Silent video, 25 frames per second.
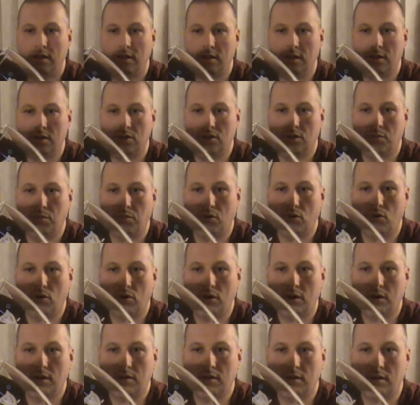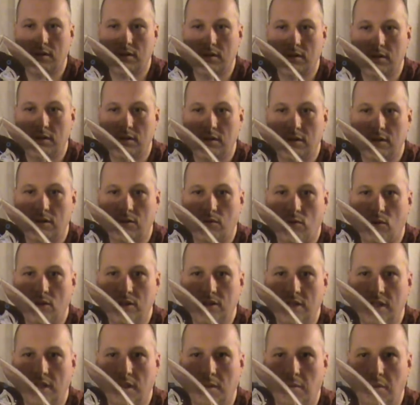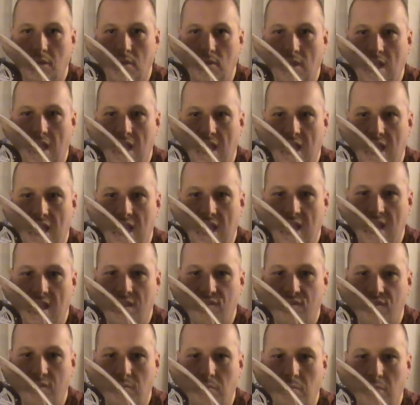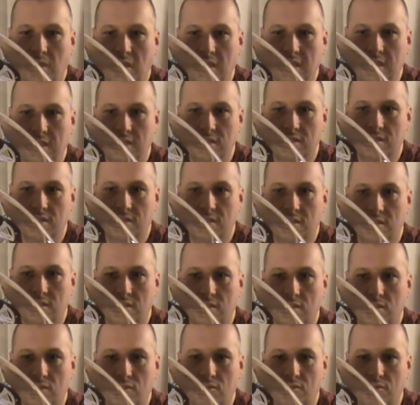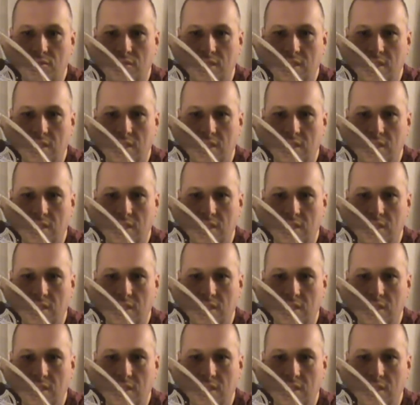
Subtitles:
Here's your pour. You're wanting about half a pint of